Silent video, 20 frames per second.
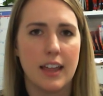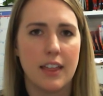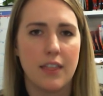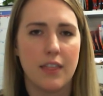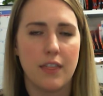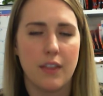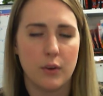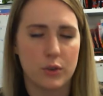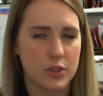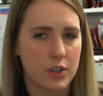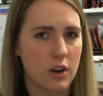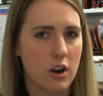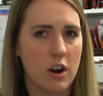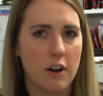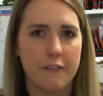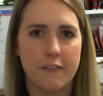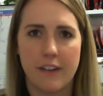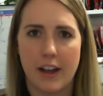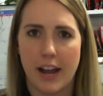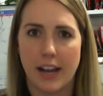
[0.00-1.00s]
those are all
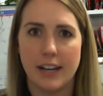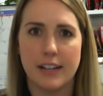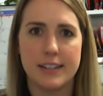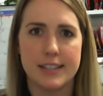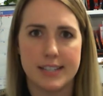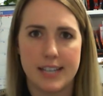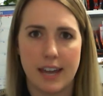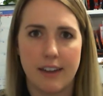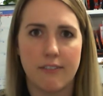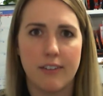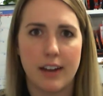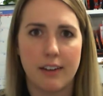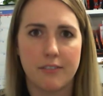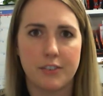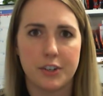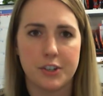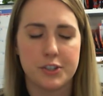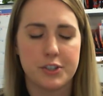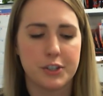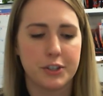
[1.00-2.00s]
fine and safe
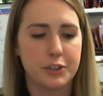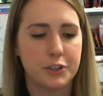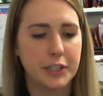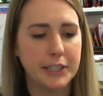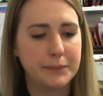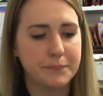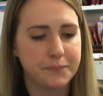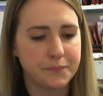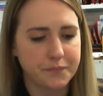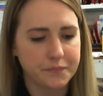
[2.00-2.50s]
after surgery.